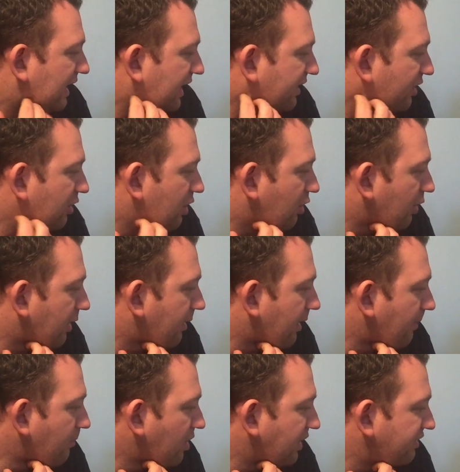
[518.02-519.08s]
I don't know,
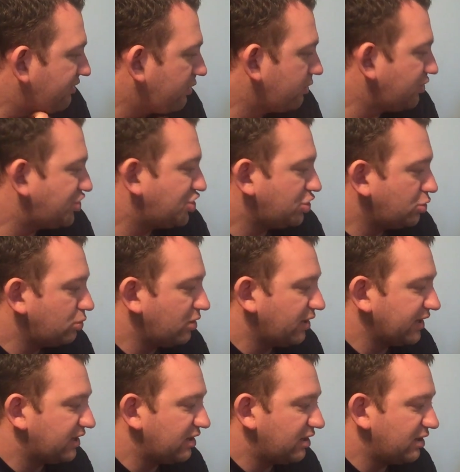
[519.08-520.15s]
I might do the chute
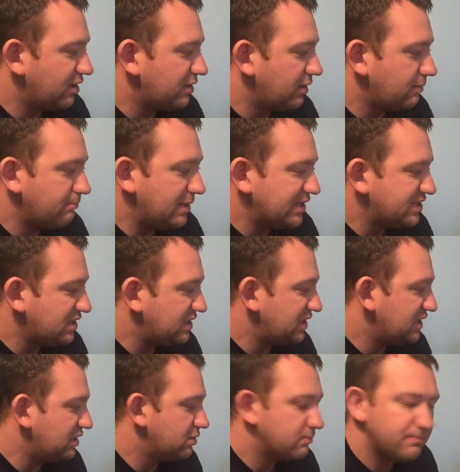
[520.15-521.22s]
like a
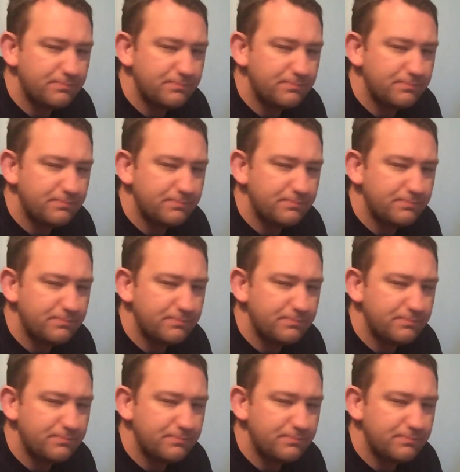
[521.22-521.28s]
metal-y